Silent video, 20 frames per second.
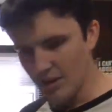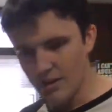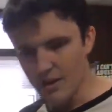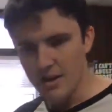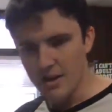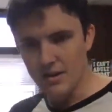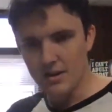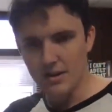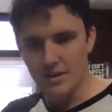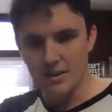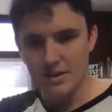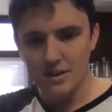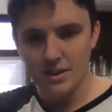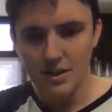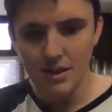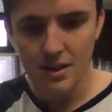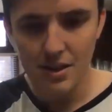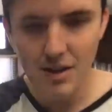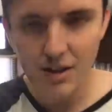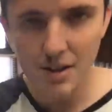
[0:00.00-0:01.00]
right,
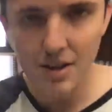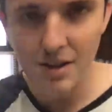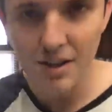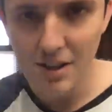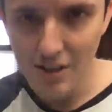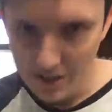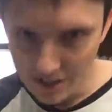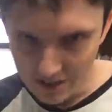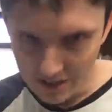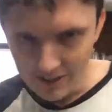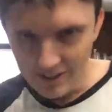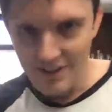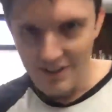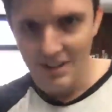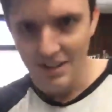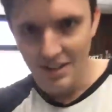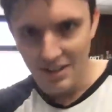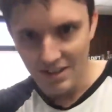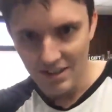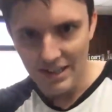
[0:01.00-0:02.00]
and then
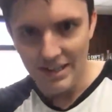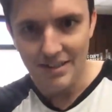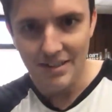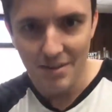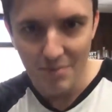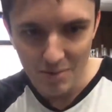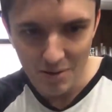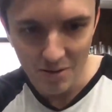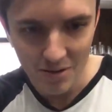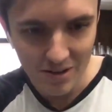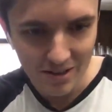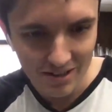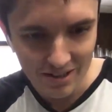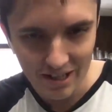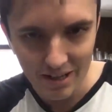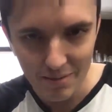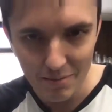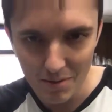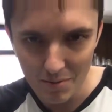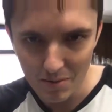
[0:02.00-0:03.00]
last component,
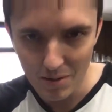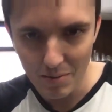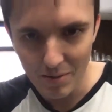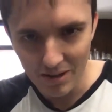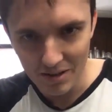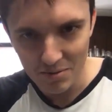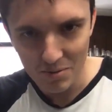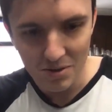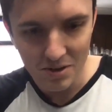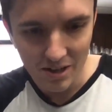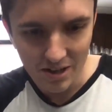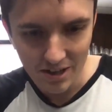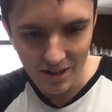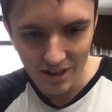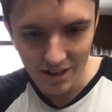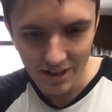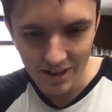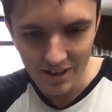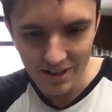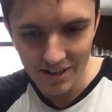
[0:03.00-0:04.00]
type in my password yet
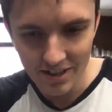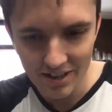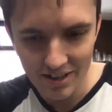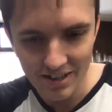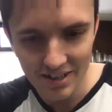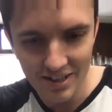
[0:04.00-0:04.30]
again.